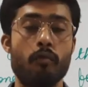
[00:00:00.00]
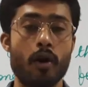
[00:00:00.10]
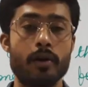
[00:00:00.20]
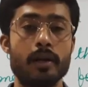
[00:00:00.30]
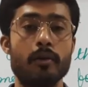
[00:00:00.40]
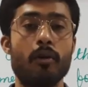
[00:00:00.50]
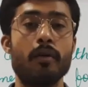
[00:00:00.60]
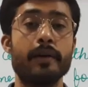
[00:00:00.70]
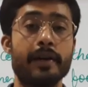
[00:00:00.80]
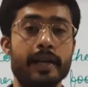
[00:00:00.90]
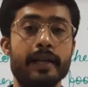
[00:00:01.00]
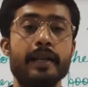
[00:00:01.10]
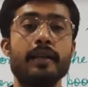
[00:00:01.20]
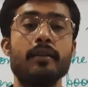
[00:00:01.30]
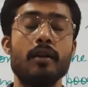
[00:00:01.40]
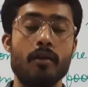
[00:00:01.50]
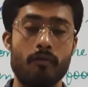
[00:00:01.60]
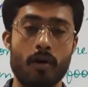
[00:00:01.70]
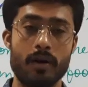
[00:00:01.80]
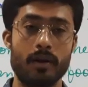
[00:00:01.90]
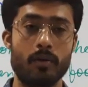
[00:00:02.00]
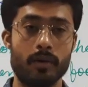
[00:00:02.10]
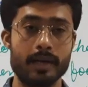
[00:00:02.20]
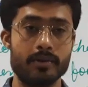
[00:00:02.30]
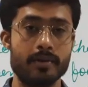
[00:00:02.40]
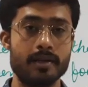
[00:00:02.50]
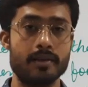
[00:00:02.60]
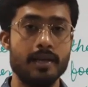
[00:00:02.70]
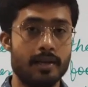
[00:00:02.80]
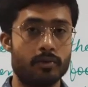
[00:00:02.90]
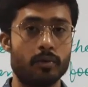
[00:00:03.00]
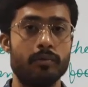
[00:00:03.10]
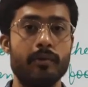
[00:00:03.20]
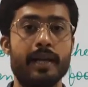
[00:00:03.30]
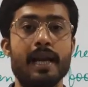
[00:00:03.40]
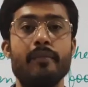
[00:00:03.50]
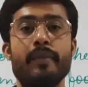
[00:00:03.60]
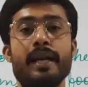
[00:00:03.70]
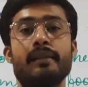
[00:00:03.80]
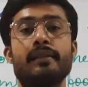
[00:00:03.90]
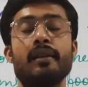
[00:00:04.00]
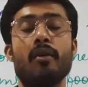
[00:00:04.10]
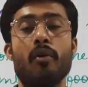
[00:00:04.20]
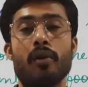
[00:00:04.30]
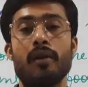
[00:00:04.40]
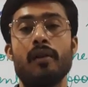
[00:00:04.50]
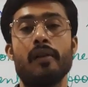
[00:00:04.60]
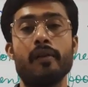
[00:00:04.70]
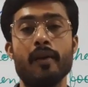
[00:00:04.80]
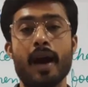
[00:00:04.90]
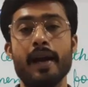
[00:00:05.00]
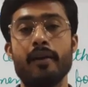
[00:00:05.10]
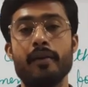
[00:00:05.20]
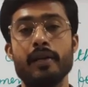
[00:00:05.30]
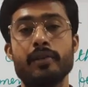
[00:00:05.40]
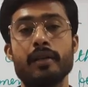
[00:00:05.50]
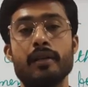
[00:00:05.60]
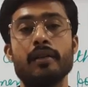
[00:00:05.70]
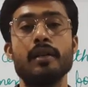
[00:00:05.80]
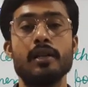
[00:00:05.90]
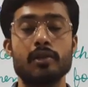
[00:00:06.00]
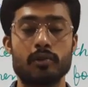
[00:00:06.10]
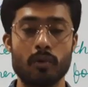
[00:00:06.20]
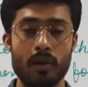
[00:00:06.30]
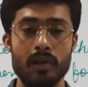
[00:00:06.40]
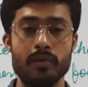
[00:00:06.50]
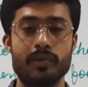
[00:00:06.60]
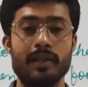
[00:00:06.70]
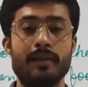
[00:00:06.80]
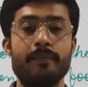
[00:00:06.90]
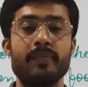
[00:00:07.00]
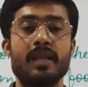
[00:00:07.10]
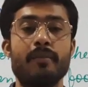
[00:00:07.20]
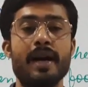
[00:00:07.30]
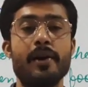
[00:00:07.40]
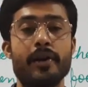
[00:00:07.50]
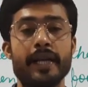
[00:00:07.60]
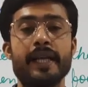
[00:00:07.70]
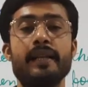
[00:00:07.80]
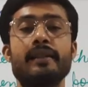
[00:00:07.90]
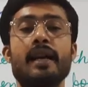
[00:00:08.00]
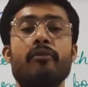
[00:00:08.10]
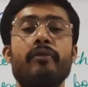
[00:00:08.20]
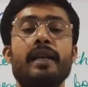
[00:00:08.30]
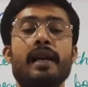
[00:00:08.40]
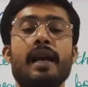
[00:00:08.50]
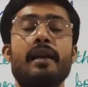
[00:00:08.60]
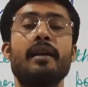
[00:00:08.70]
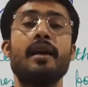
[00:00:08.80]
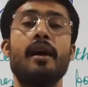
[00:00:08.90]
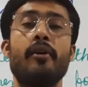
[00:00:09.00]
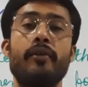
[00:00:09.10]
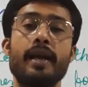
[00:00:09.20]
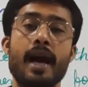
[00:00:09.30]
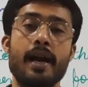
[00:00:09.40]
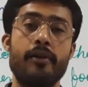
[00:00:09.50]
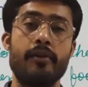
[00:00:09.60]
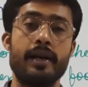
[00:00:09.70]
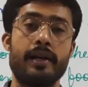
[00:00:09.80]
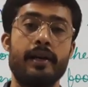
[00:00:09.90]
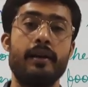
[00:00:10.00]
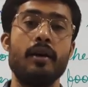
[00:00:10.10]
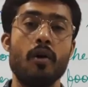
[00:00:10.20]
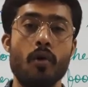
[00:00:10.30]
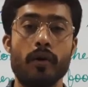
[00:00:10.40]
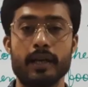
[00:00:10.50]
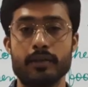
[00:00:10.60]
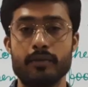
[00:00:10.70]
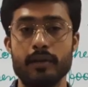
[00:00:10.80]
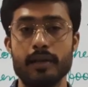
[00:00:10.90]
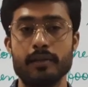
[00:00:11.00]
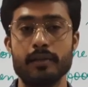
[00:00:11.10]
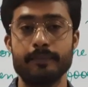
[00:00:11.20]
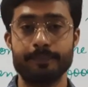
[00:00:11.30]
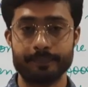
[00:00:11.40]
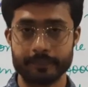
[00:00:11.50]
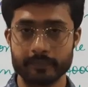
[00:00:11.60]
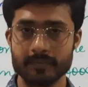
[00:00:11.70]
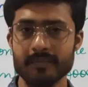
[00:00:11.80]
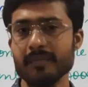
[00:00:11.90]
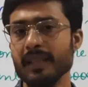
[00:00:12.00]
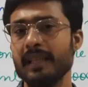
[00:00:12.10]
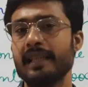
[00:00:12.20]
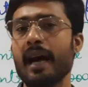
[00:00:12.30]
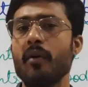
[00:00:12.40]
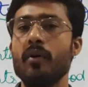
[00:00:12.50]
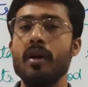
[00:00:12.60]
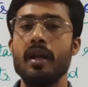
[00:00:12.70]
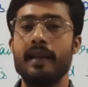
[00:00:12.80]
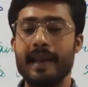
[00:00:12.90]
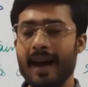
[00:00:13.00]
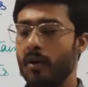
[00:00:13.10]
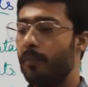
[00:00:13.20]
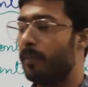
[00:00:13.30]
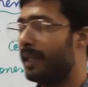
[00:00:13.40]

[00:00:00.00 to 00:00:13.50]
water or drinking water. Okay students, so we can make the oral rehydration solution. By drinking that we get rehydrated. Okay students, now